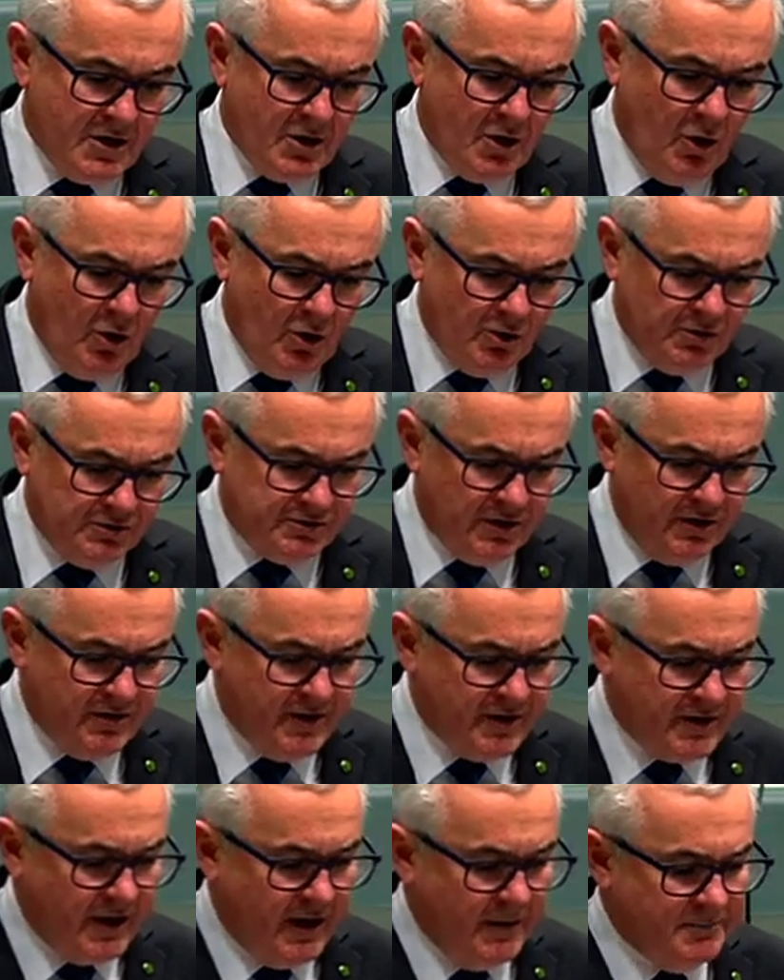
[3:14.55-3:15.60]
calls on the
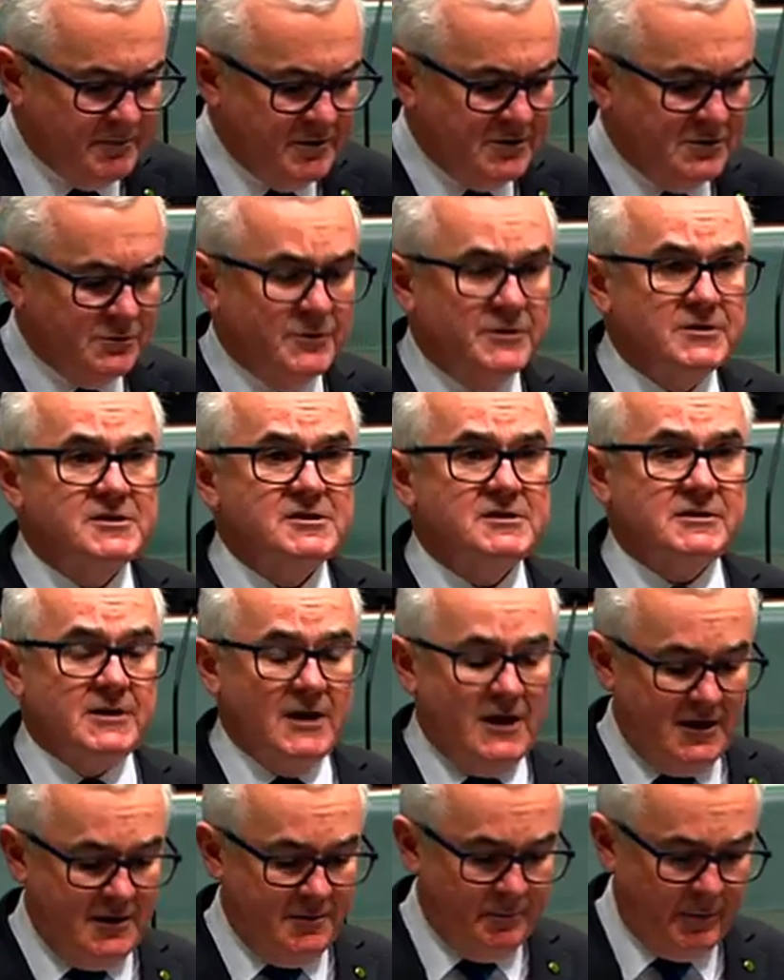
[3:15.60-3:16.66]
government to
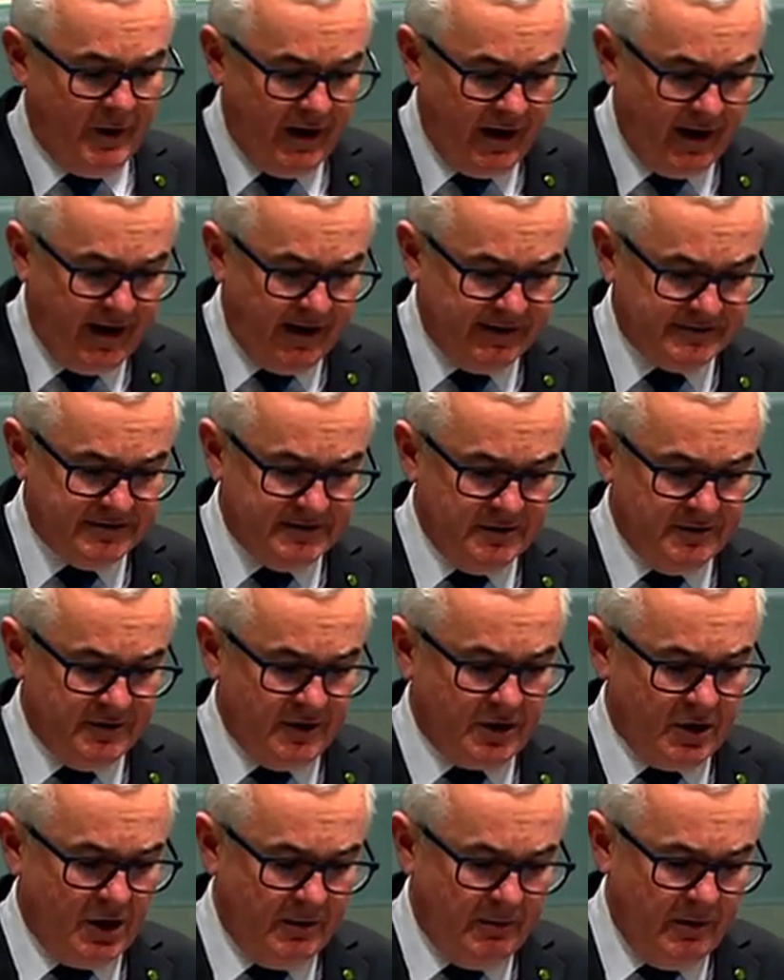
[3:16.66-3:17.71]
instead pass the
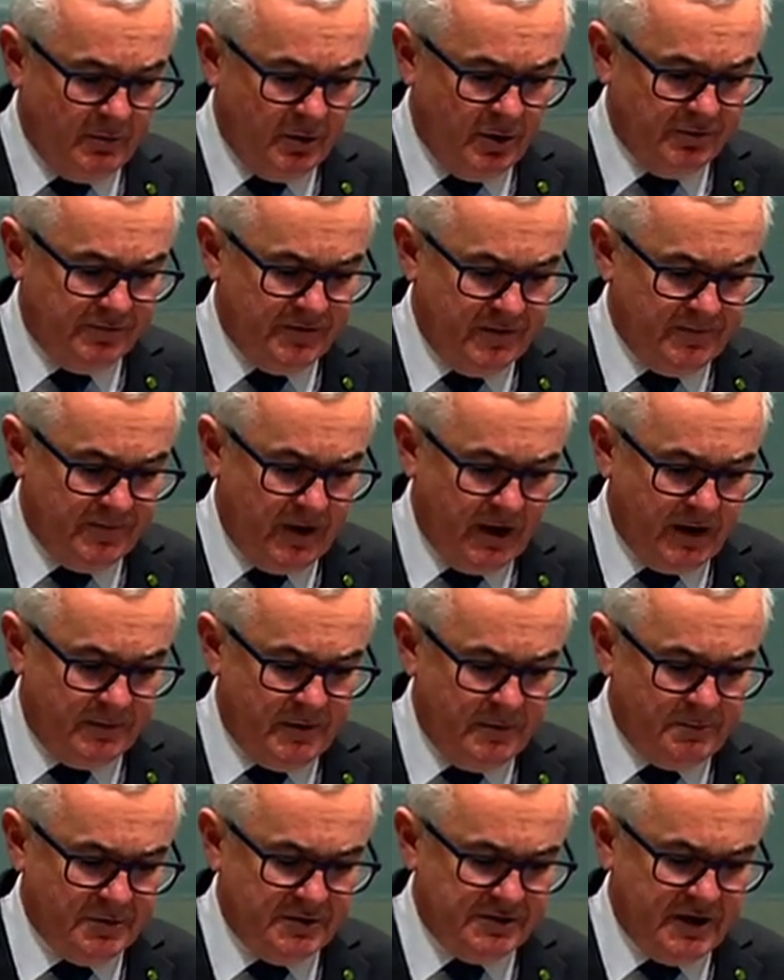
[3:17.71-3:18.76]
Commonwealth
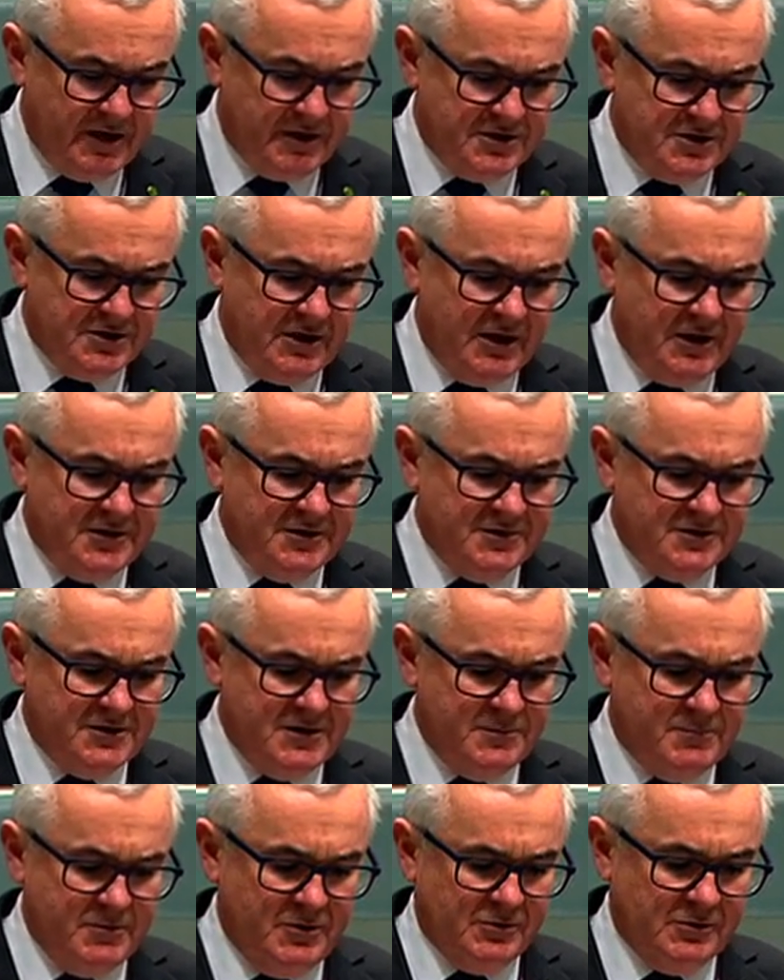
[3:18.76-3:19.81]
Environment Protection Agency
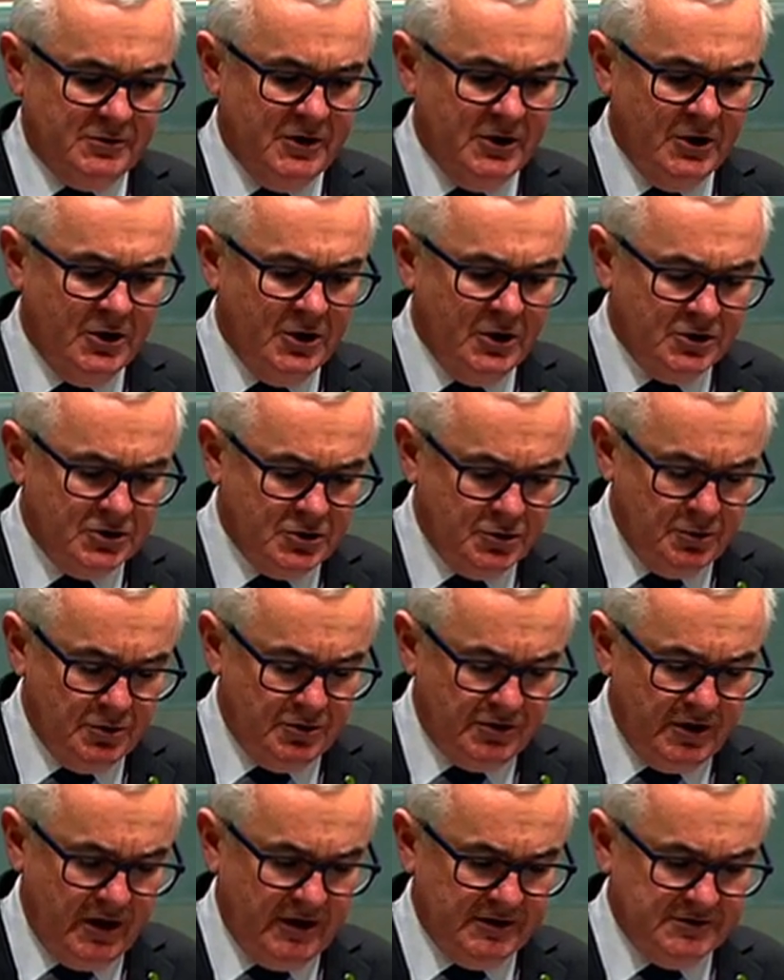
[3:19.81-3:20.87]
Bill
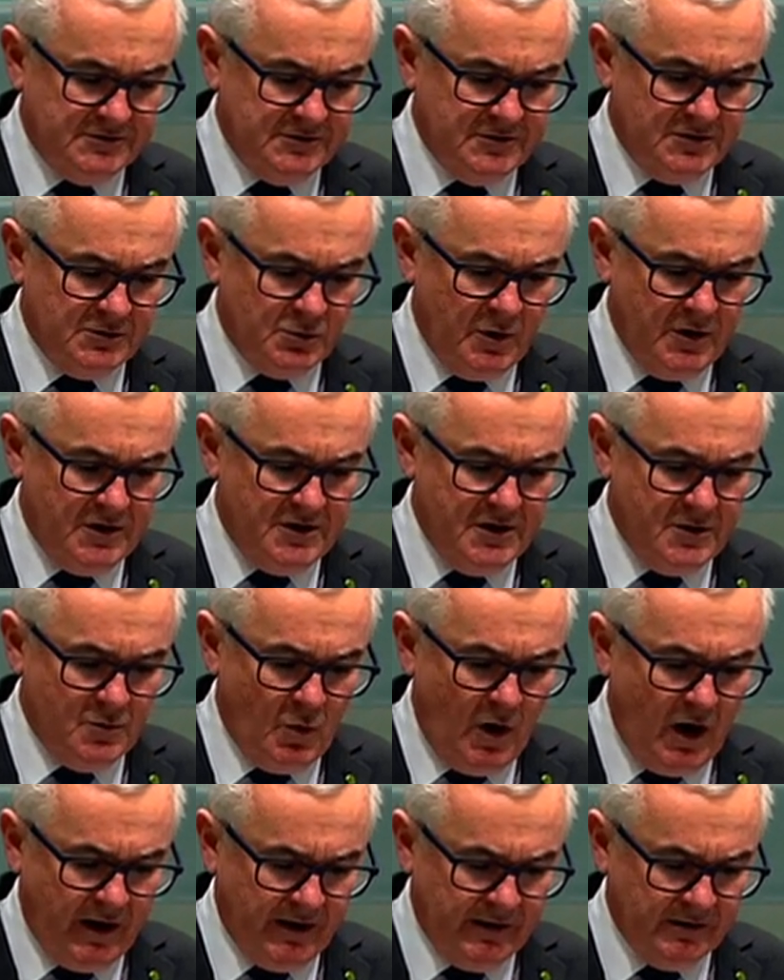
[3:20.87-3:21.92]

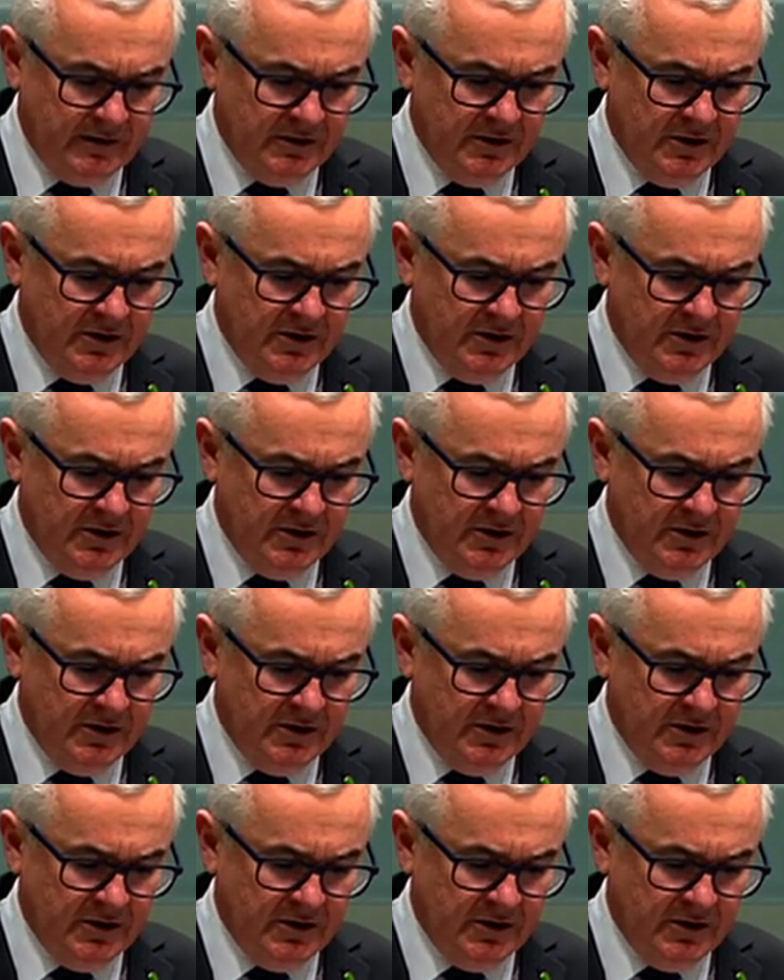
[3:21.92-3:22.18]
2021,